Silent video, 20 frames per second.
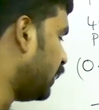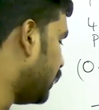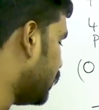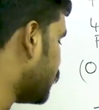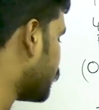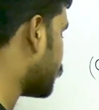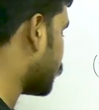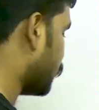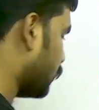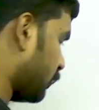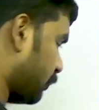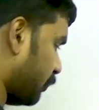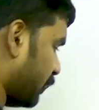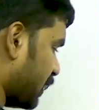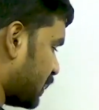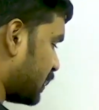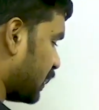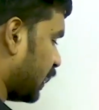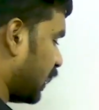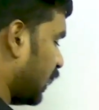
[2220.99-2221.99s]
is
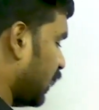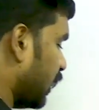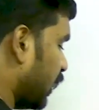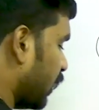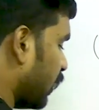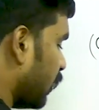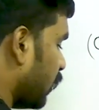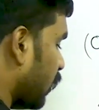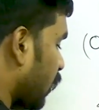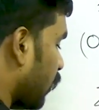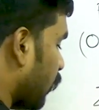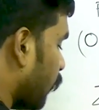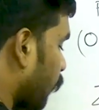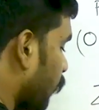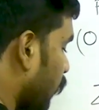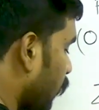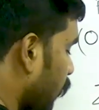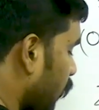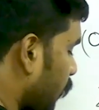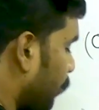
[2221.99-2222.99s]
basically
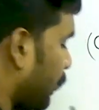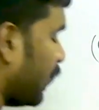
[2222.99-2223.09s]
we will